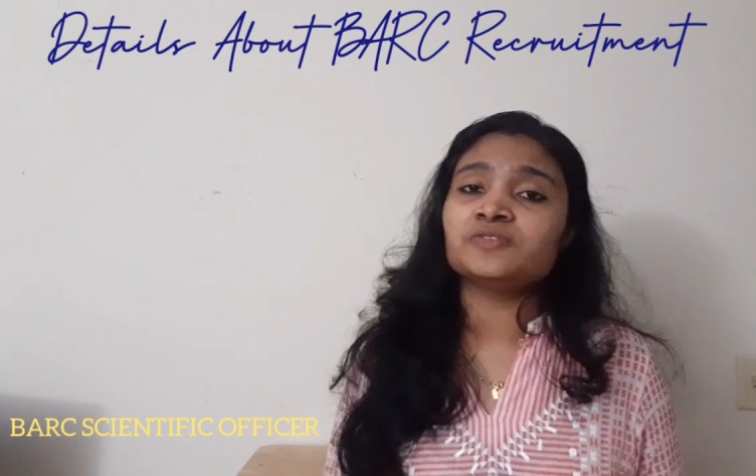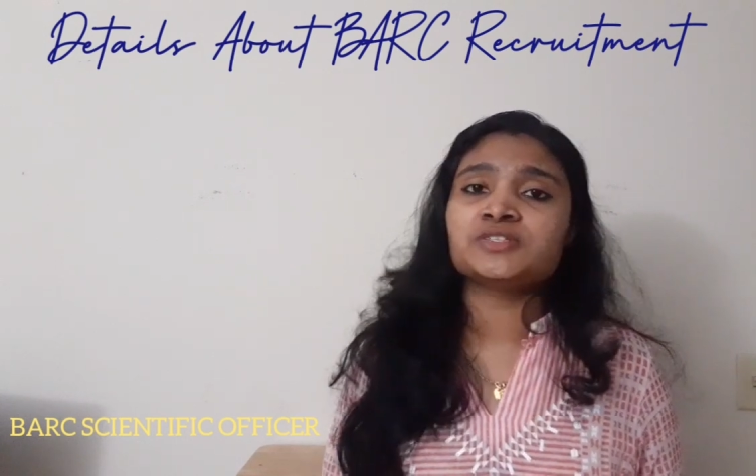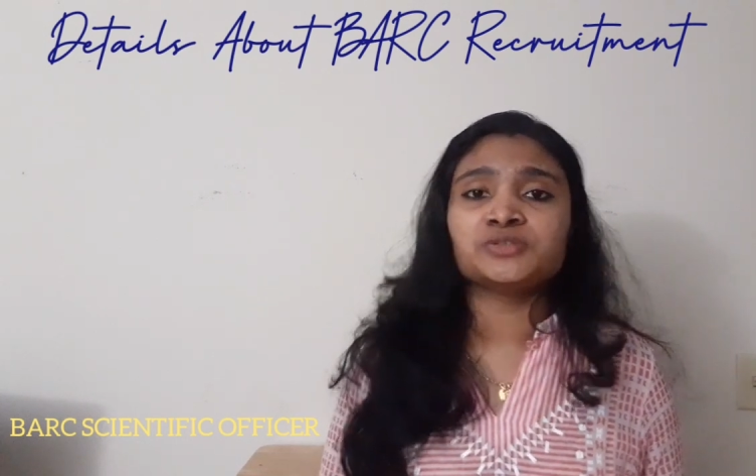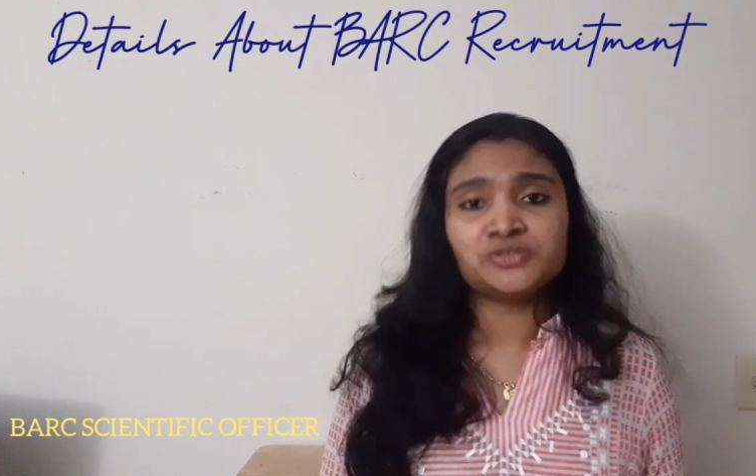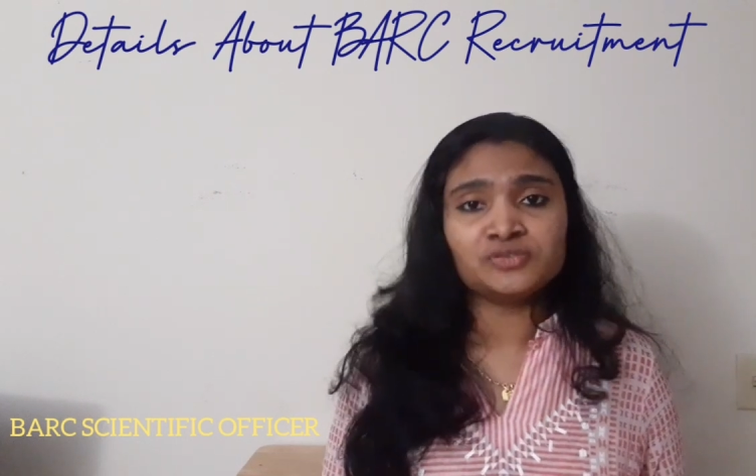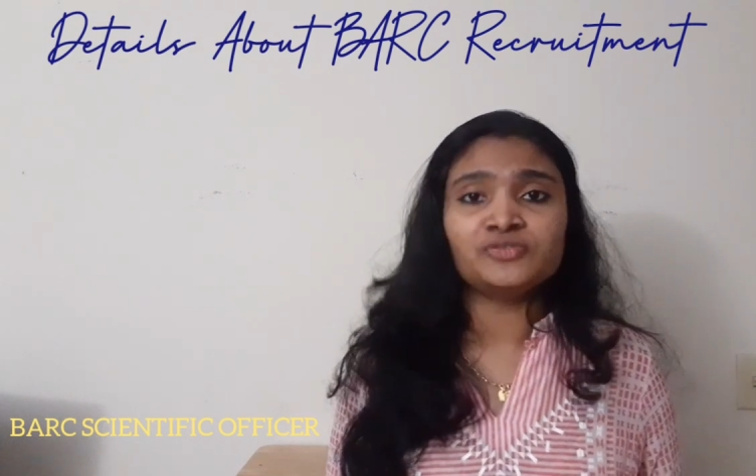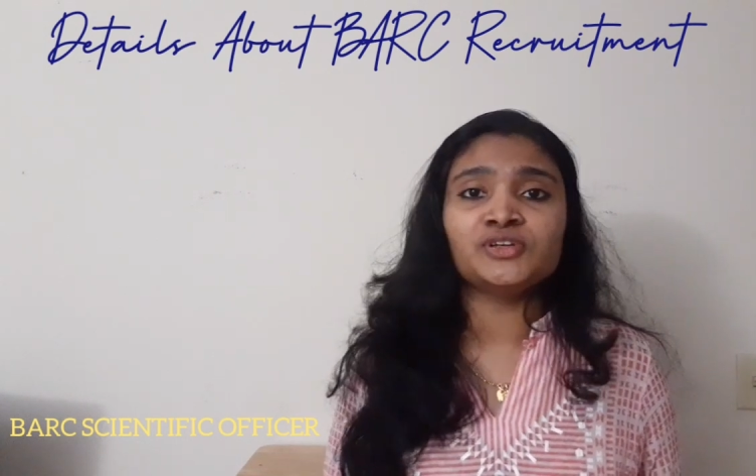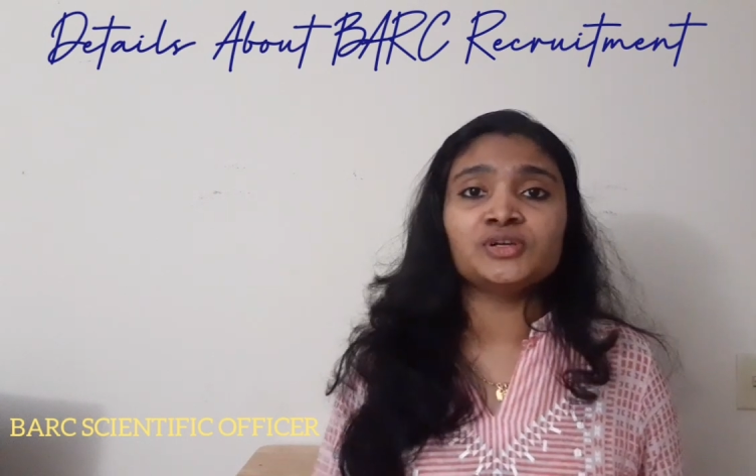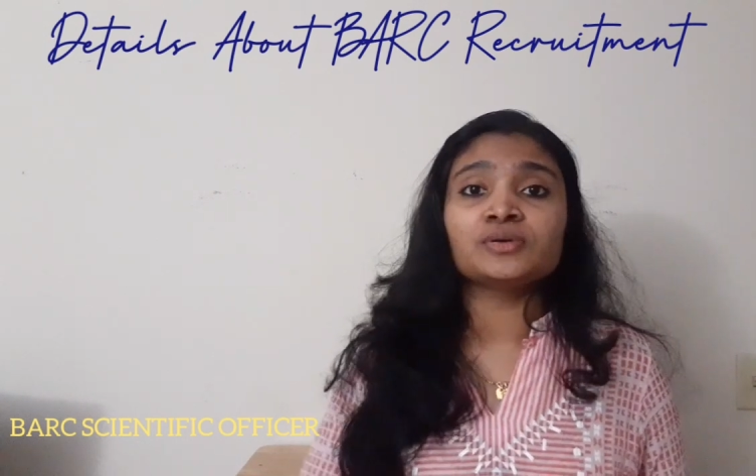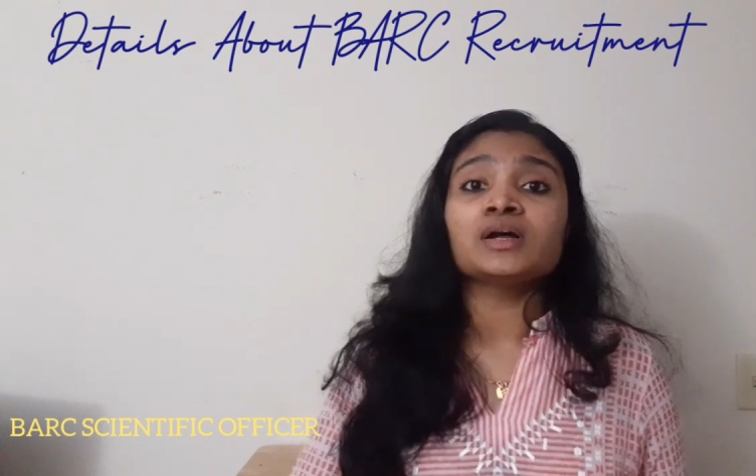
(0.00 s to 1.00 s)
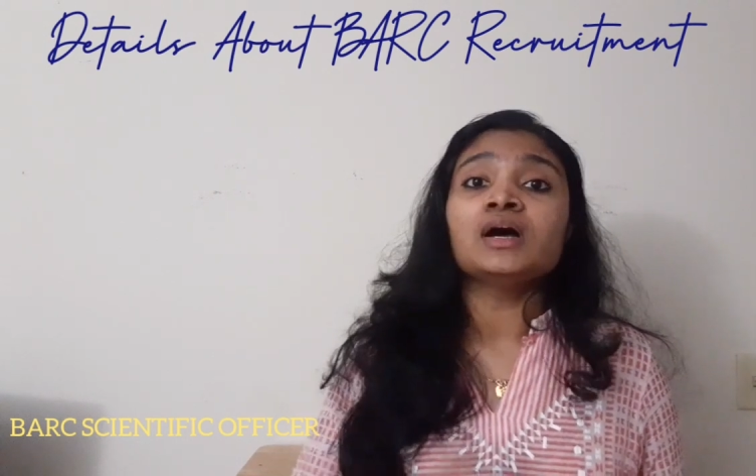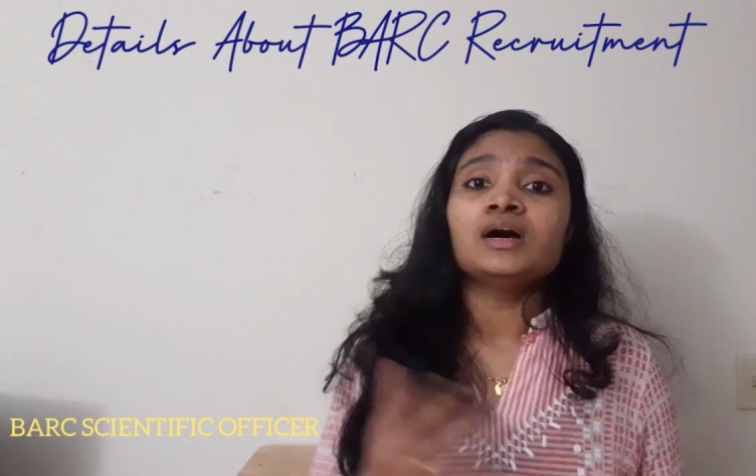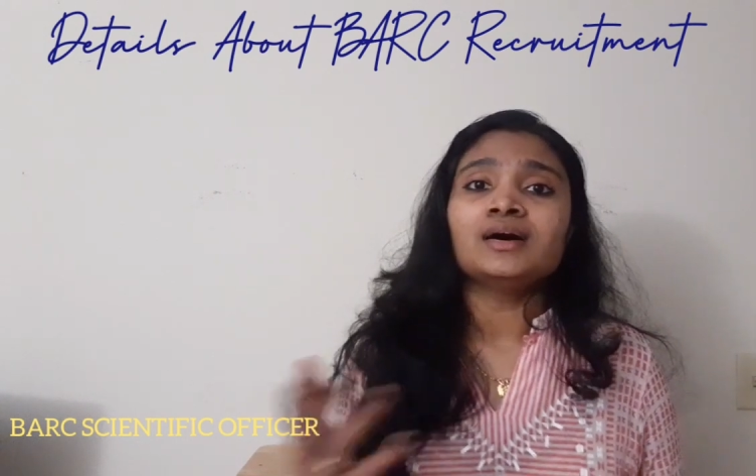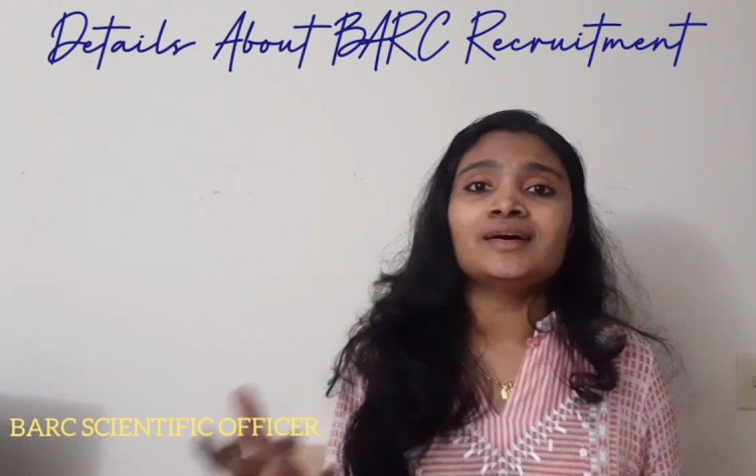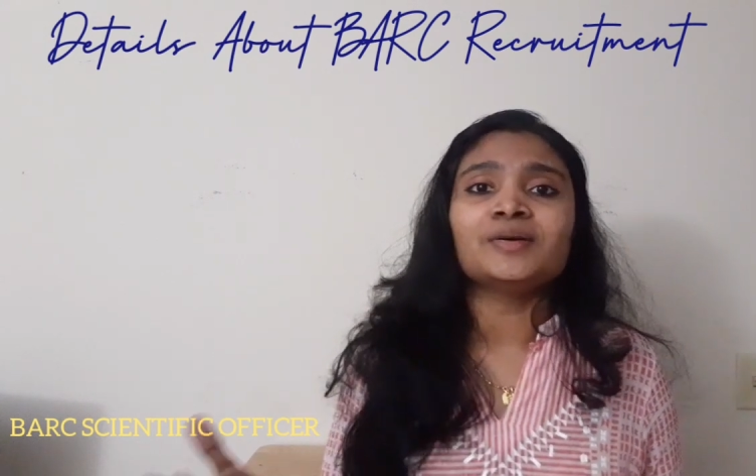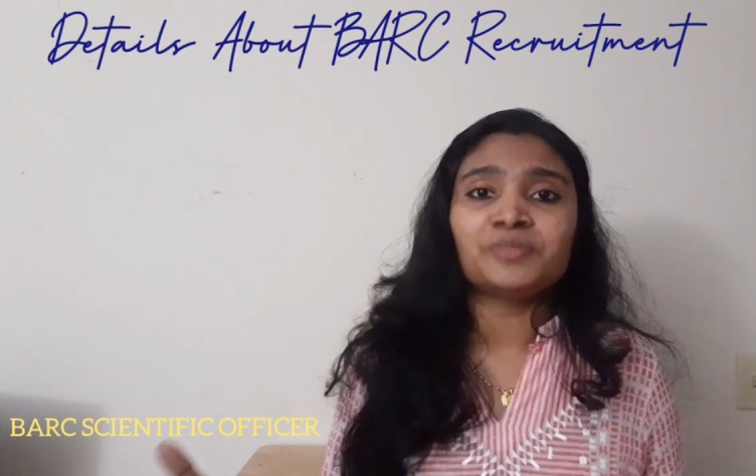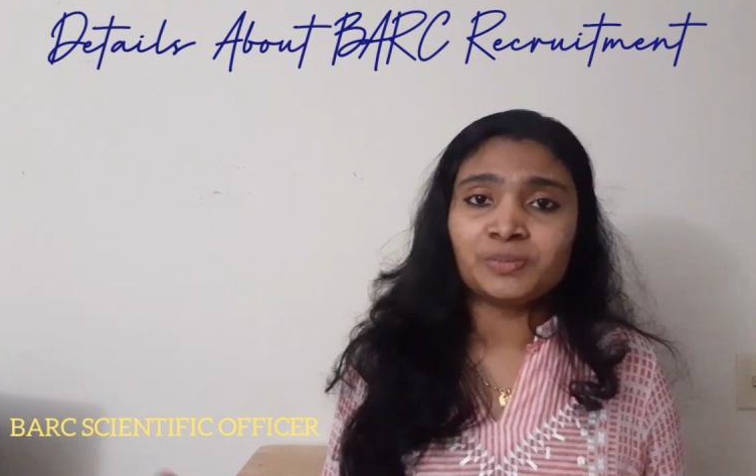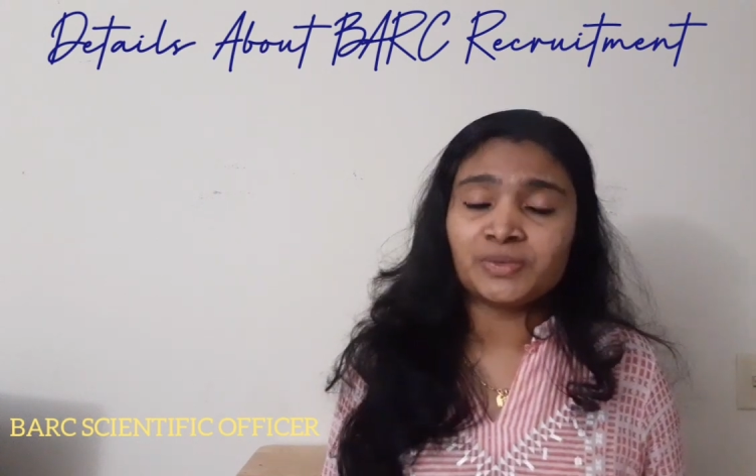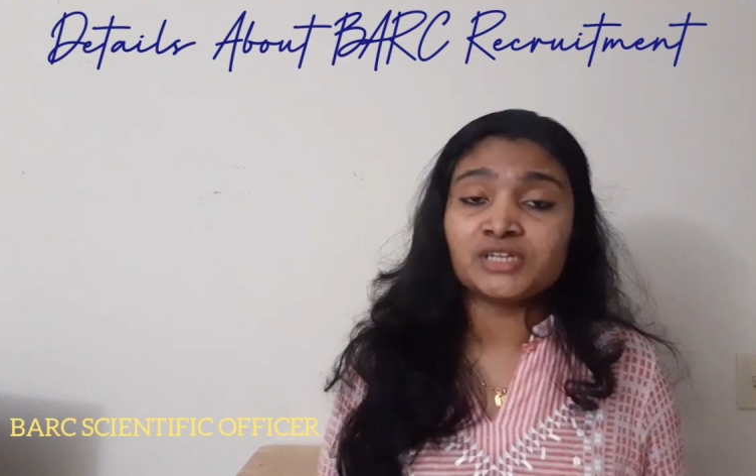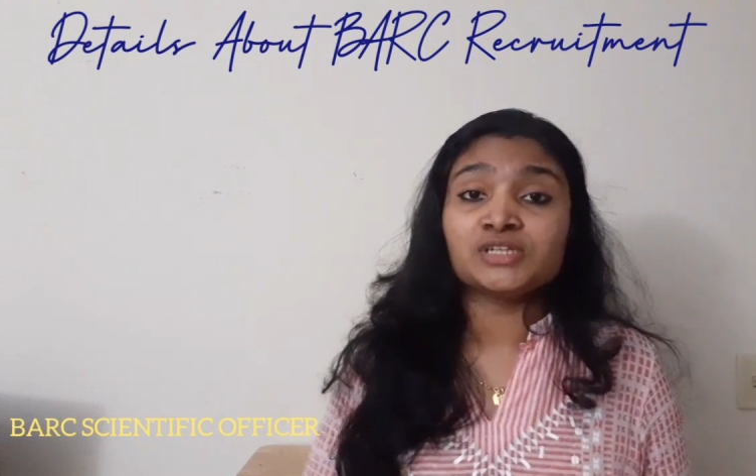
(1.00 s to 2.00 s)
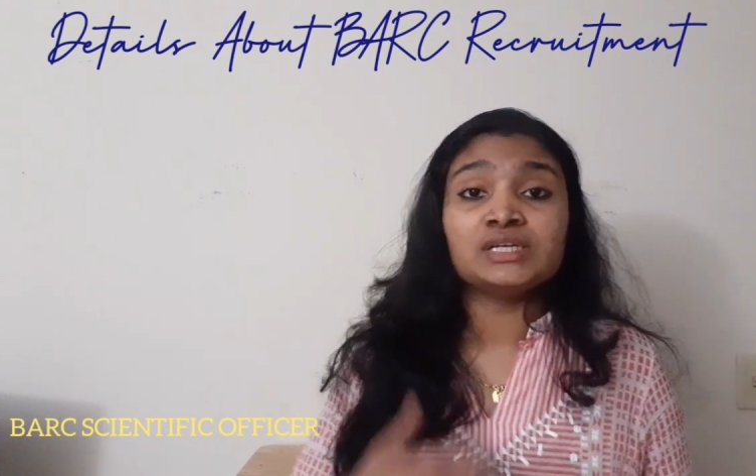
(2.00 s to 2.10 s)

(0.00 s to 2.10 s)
was useful for your uh, preparation.